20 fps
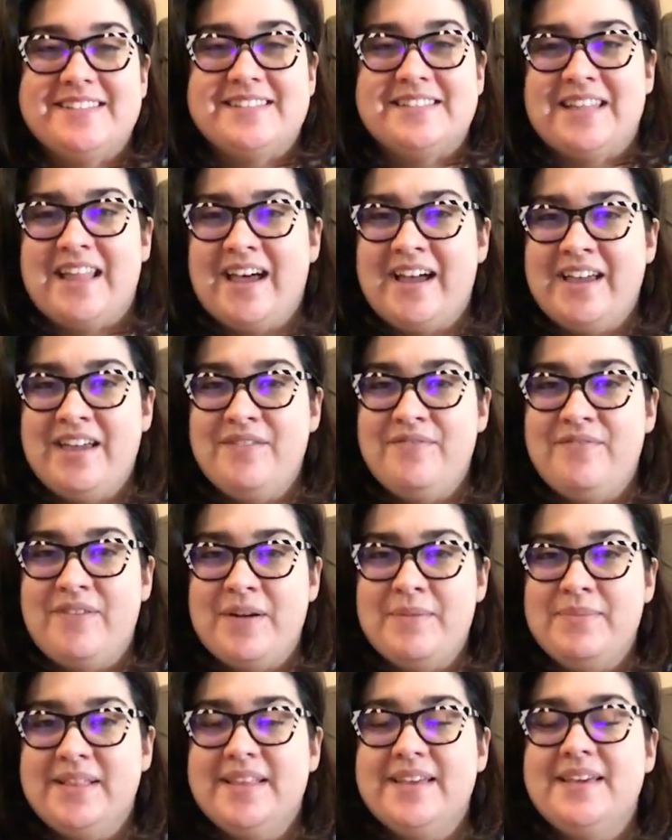Life, I
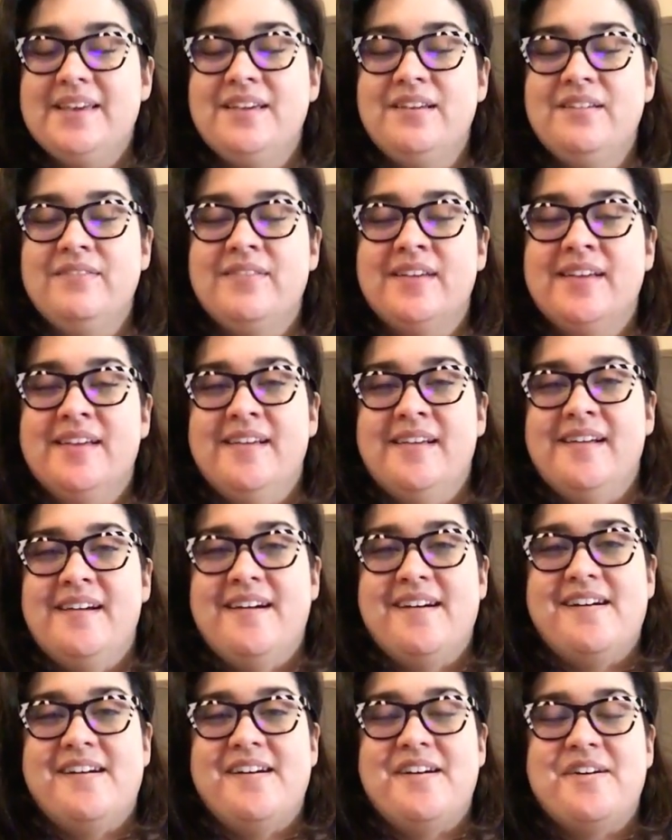believe.
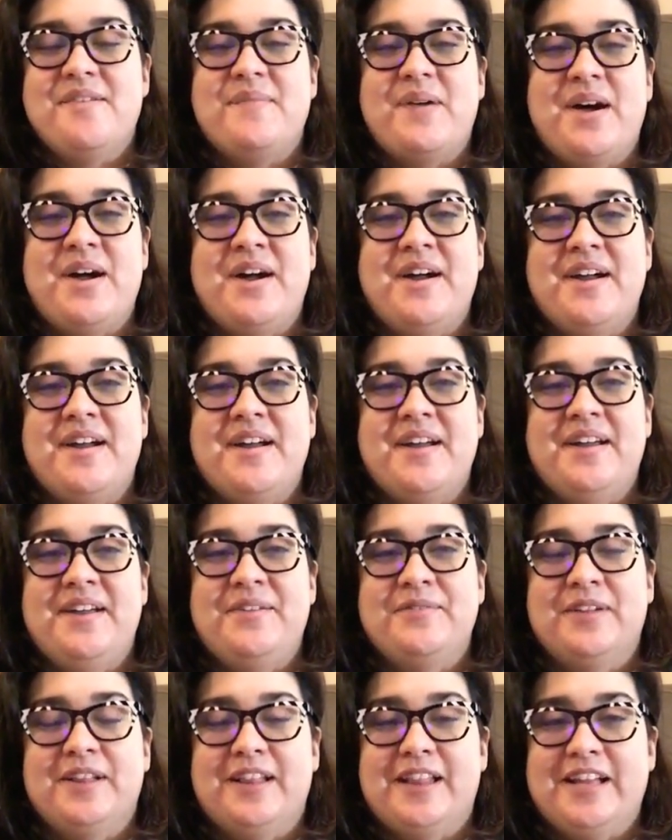I
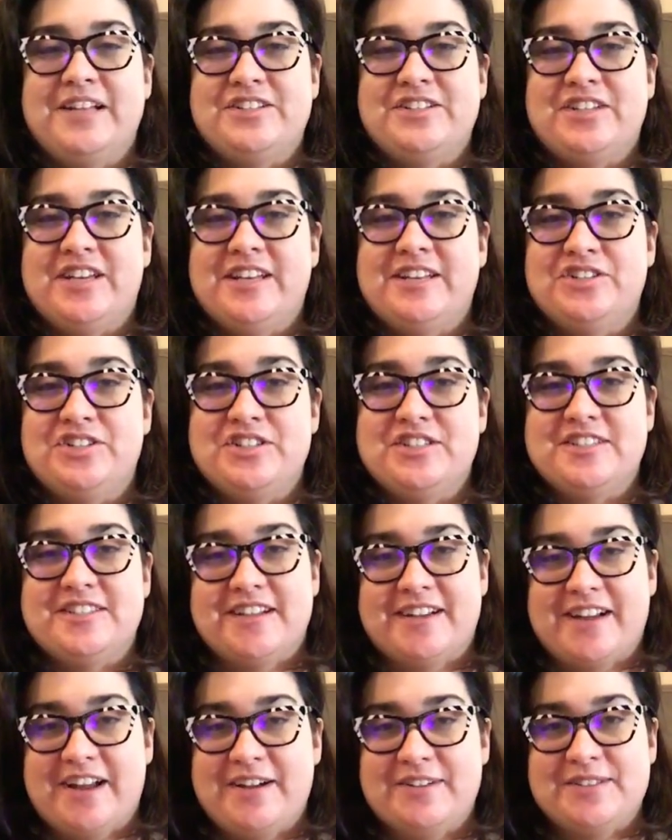really like Shannon. She
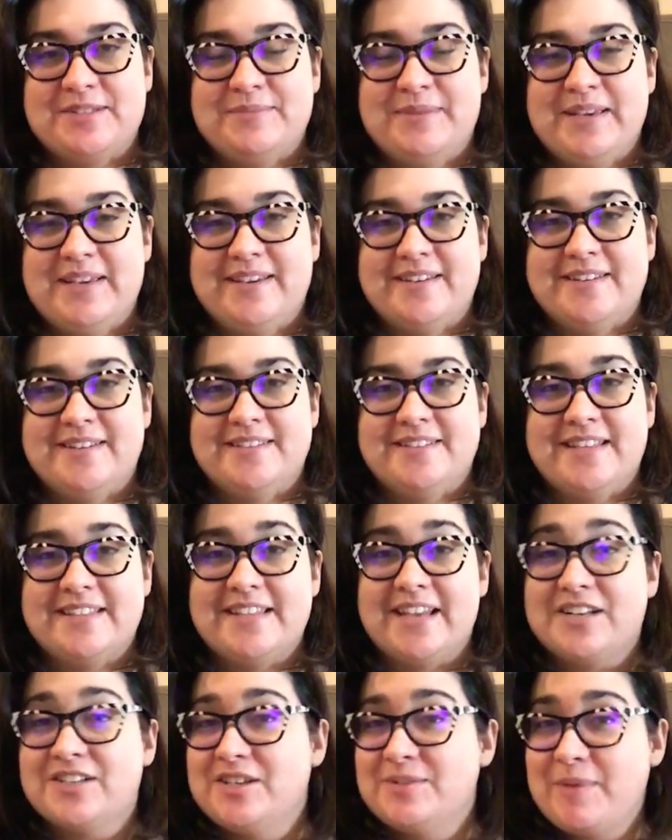stuck out to me because that's
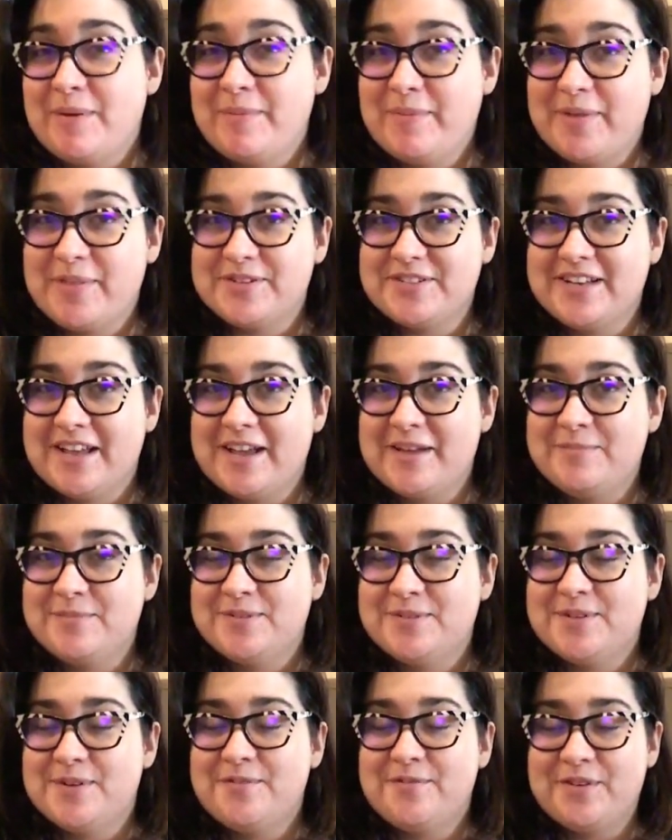actually my mother's name,
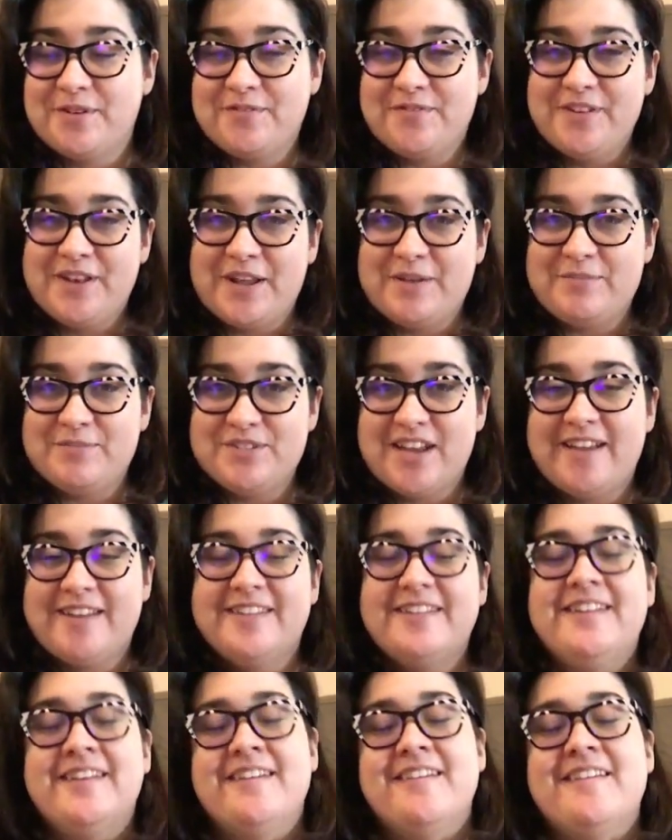so wonderful name,
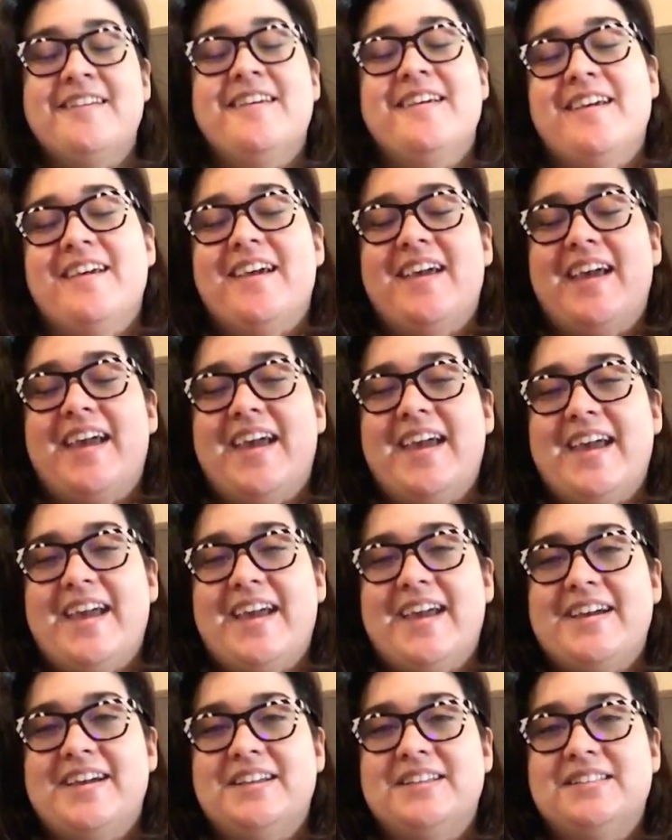Shannon.
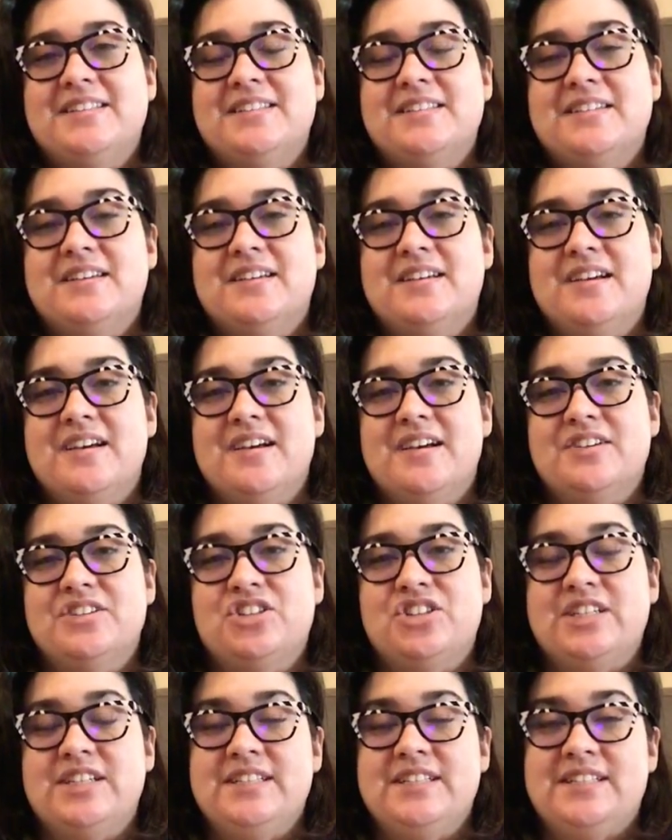And
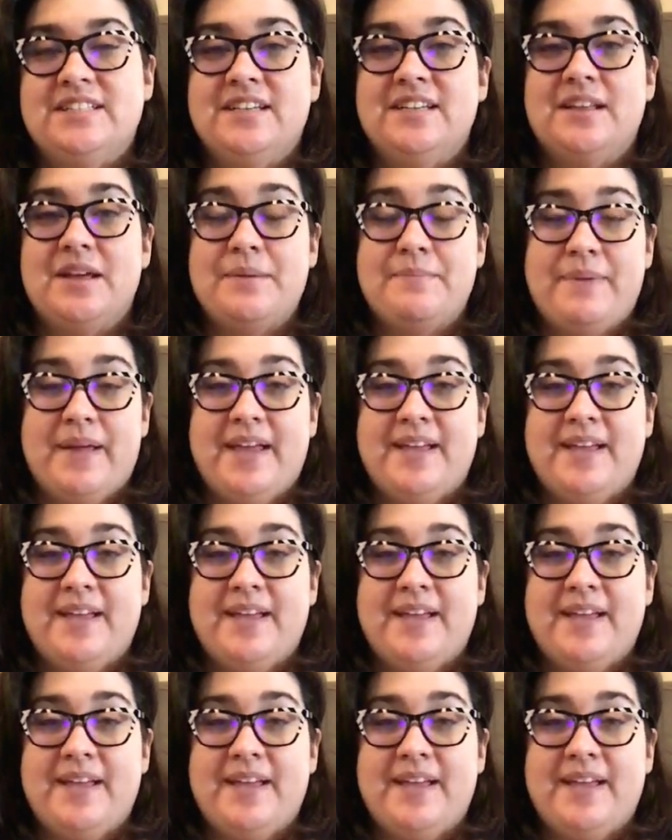she did a